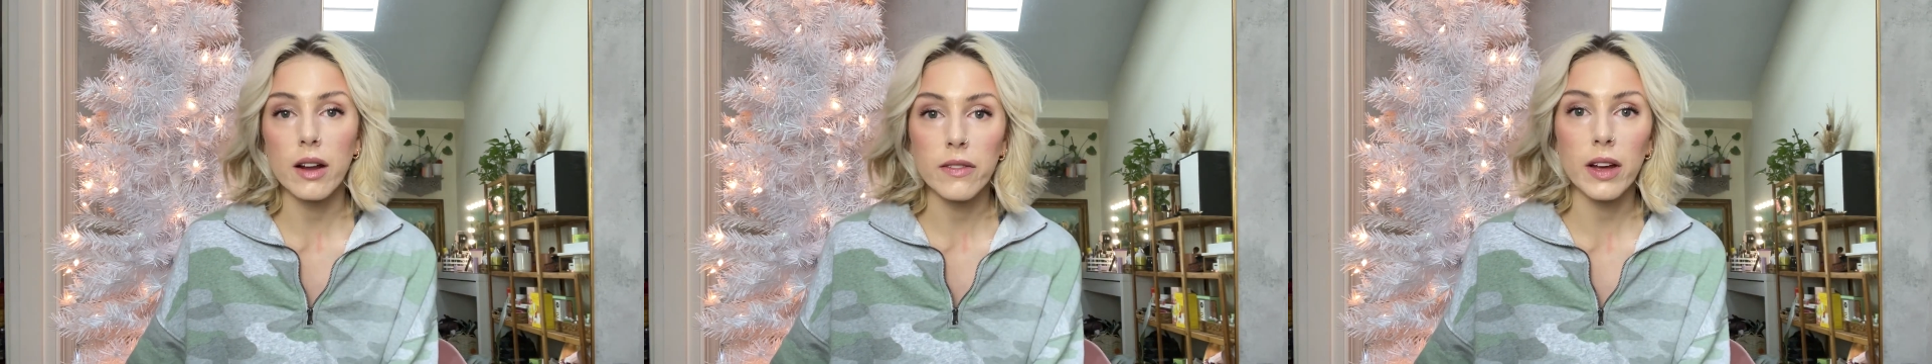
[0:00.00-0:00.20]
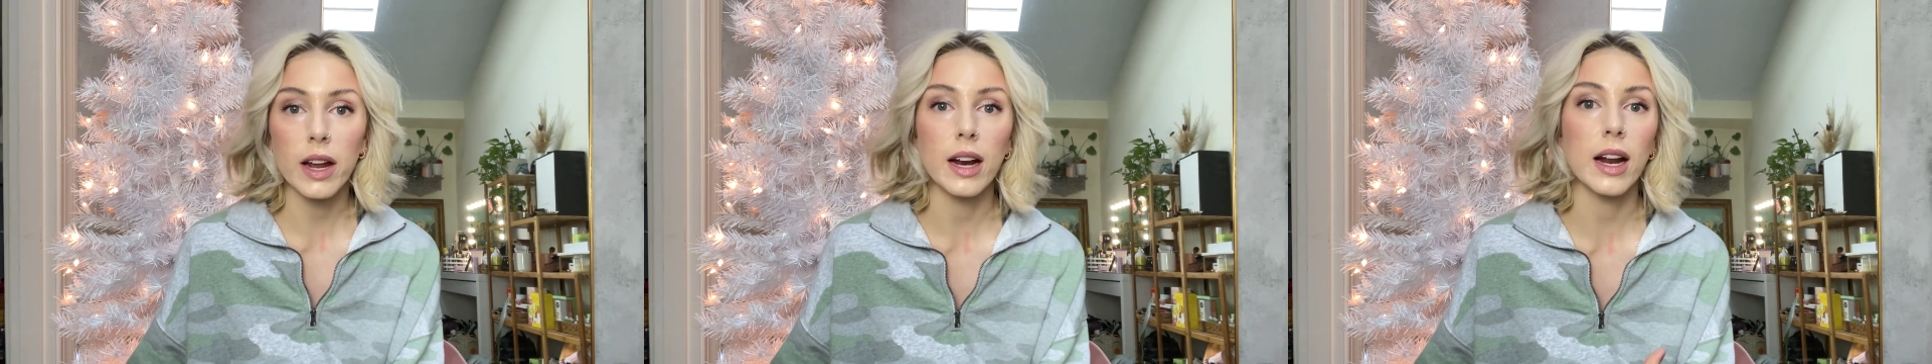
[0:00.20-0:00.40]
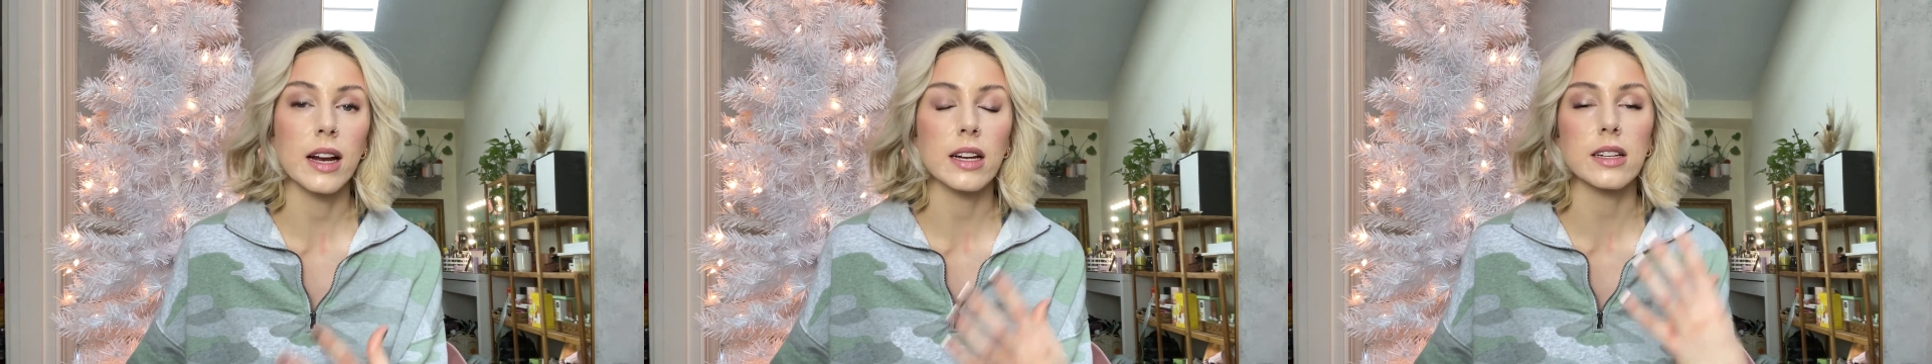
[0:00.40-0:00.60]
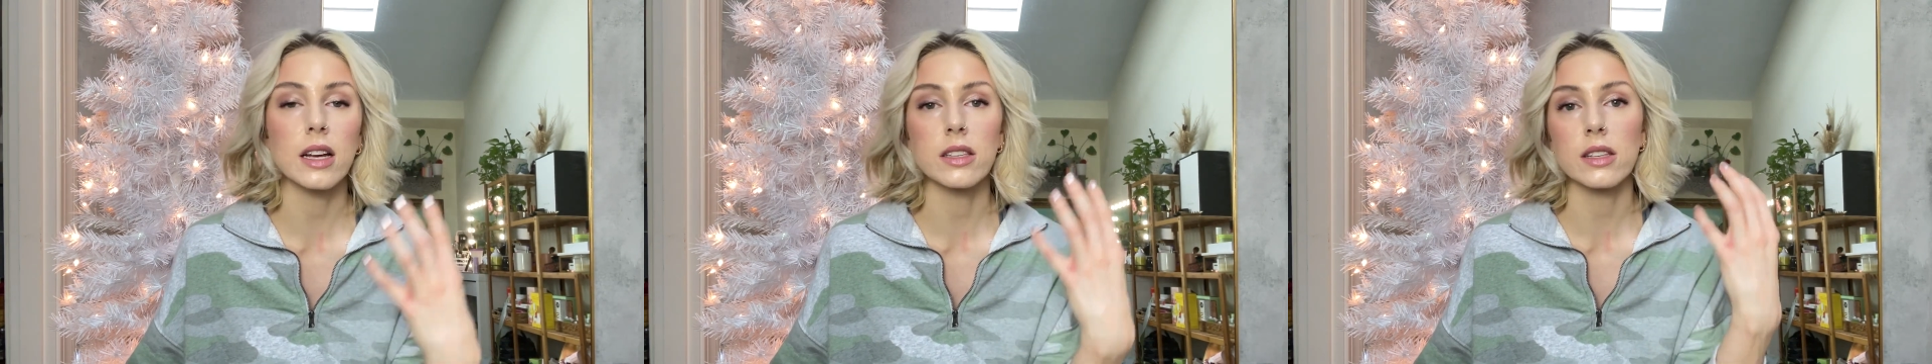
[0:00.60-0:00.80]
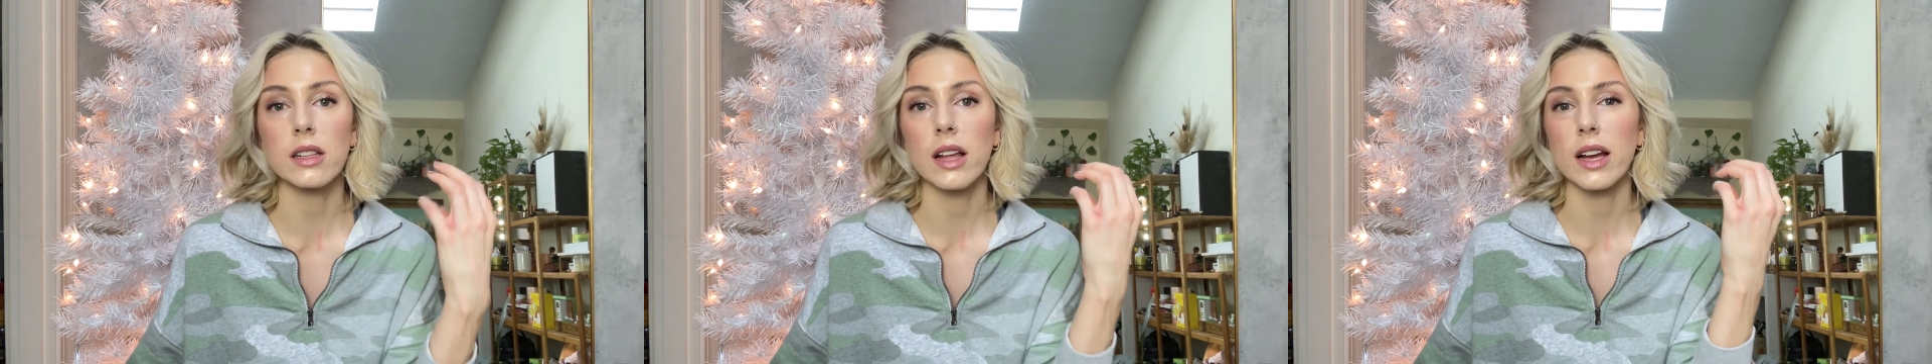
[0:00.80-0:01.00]
of it and it
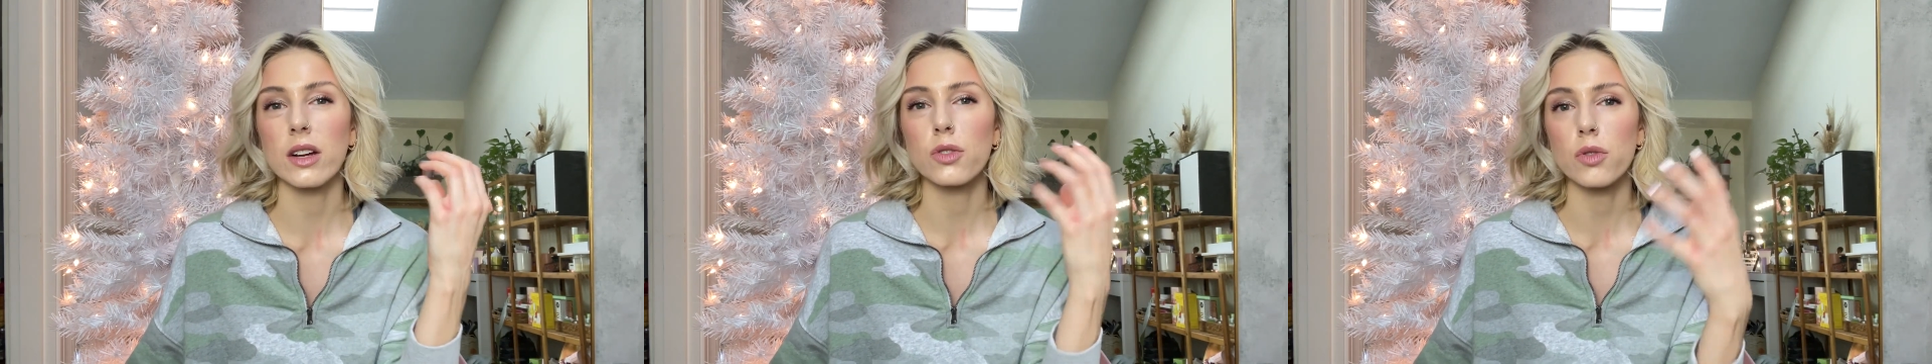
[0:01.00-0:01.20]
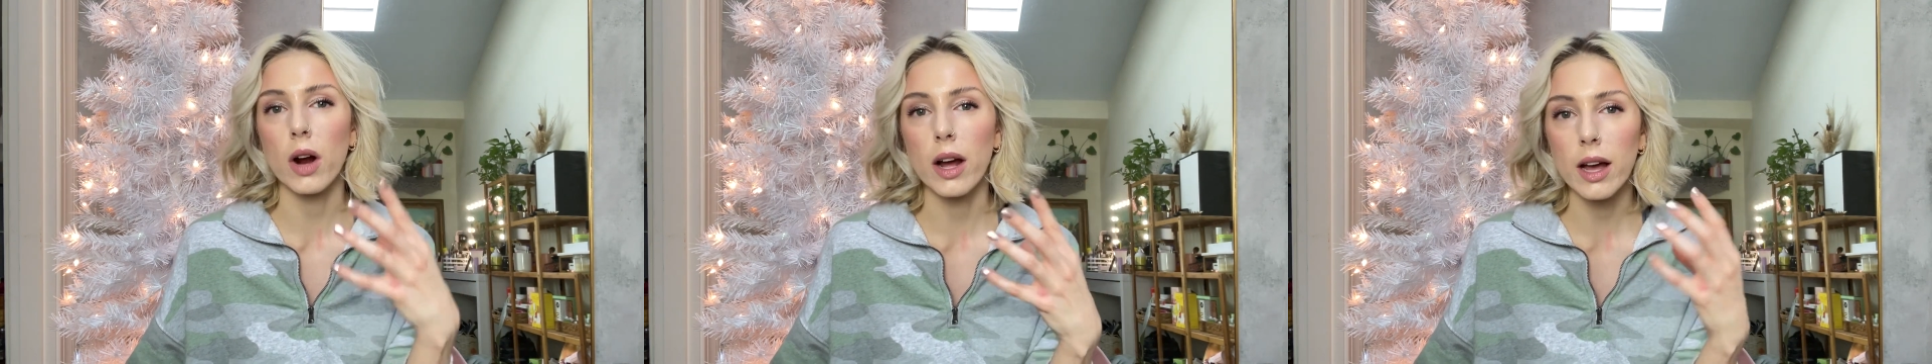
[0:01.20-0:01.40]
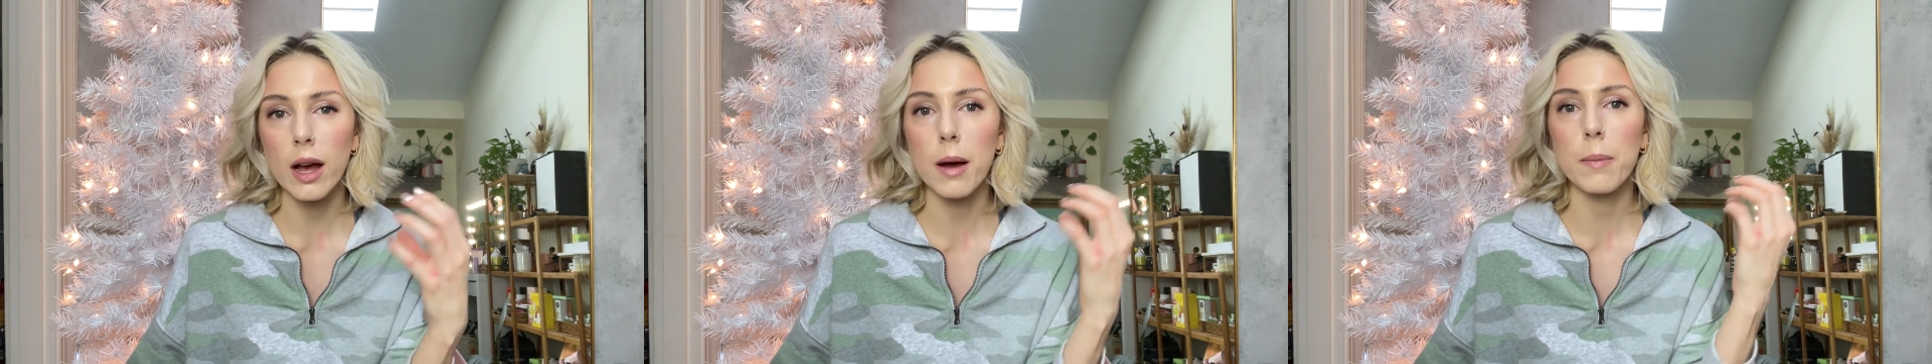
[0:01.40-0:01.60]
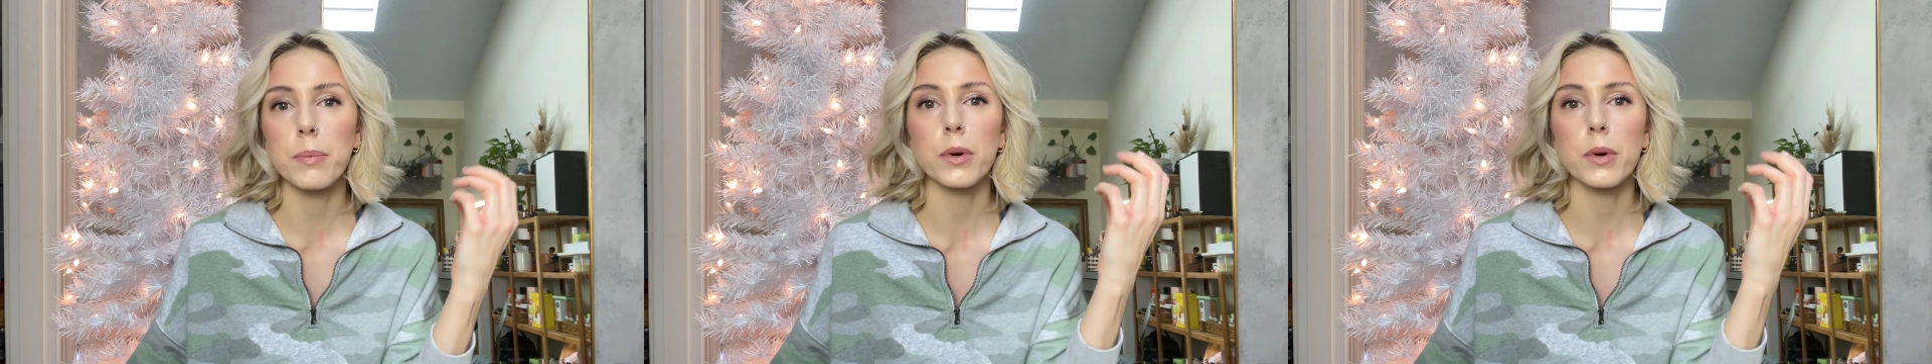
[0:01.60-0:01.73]
doesn't like dry up